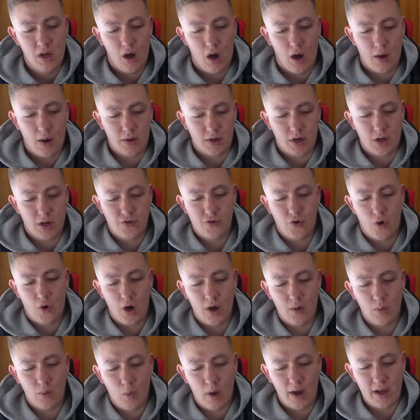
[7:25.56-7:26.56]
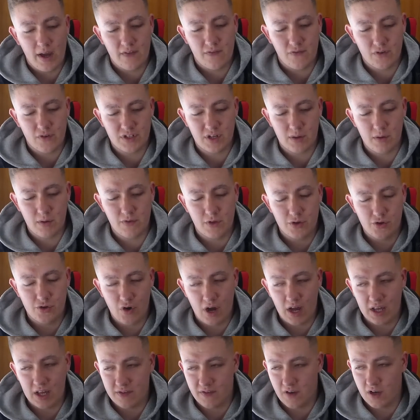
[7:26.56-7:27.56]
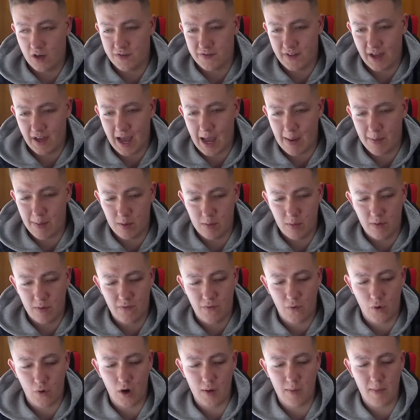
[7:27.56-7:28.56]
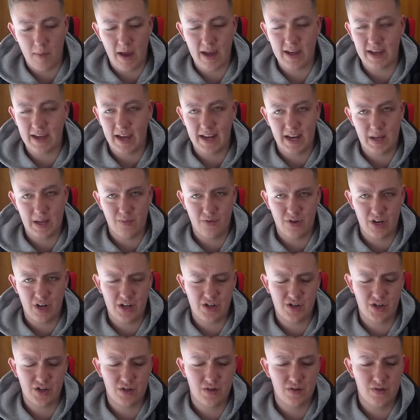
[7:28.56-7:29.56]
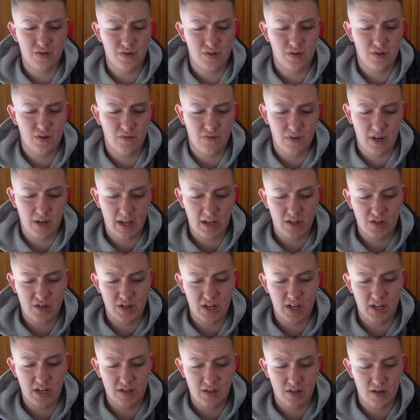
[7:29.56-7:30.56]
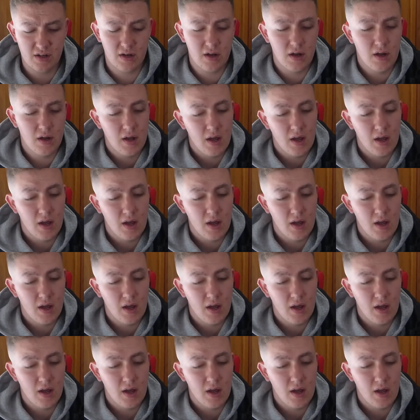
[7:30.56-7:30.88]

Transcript: I'm going to try and wait for some of the transfers to happen before I make any predictions for next season.